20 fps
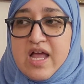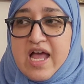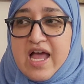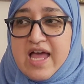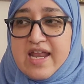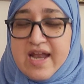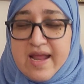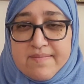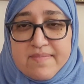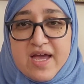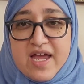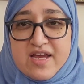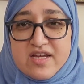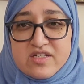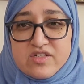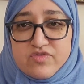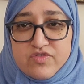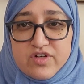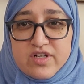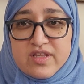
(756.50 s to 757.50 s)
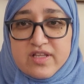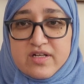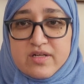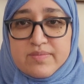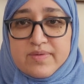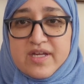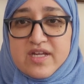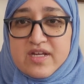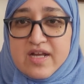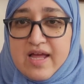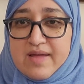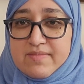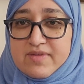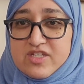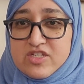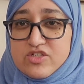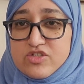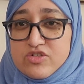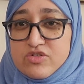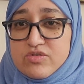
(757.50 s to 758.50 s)
And I managed for a little bit. I
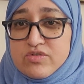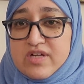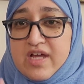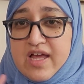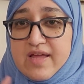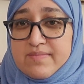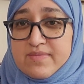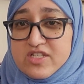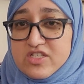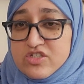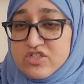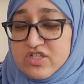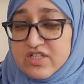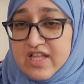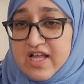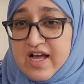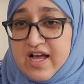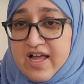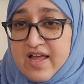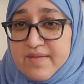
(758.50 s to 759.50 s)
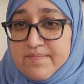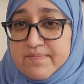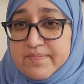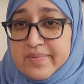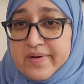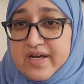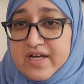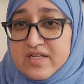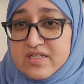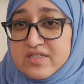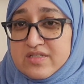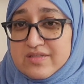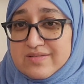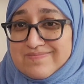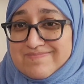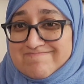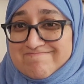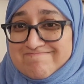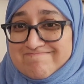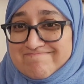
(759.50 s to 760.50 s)
missed June. I missed July. But
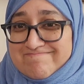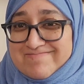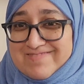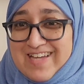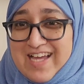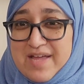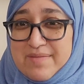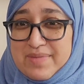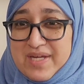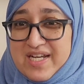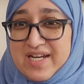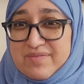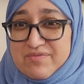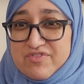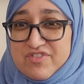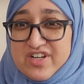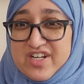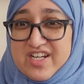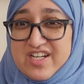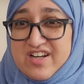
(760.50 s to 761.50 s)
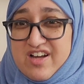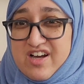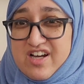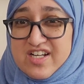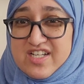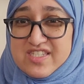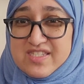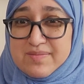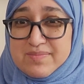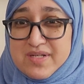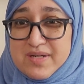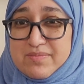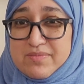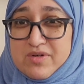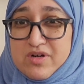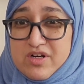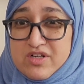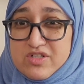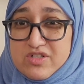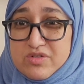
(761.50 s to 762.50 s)
I made up for it in August,
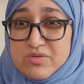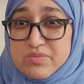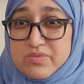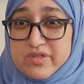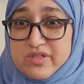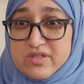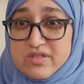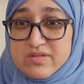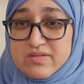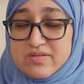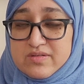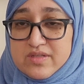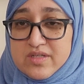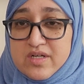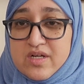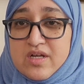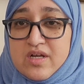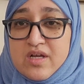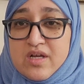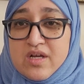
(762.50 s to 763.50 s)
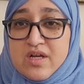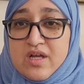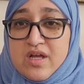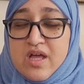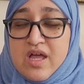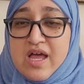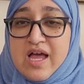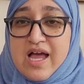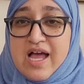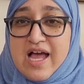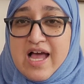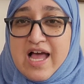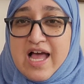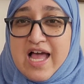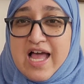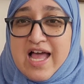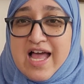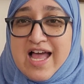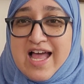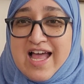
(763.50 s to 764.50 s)
September, October.
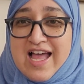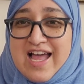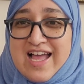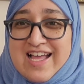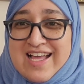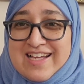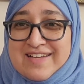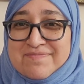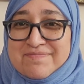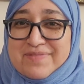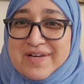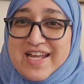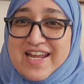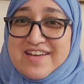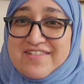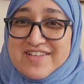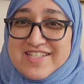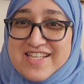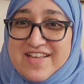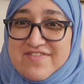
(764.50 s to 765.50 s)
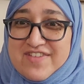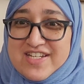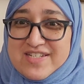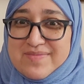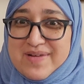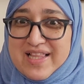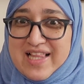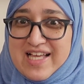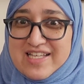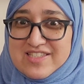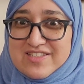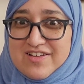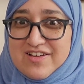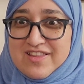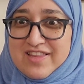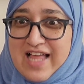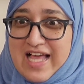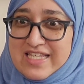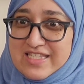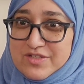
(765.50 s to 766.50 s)
Uh, but anyways, I finished my last doll
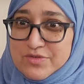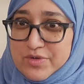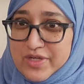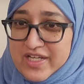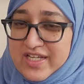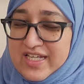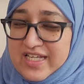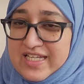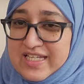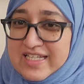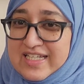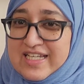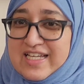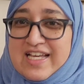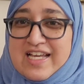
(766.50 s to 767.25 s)
last week.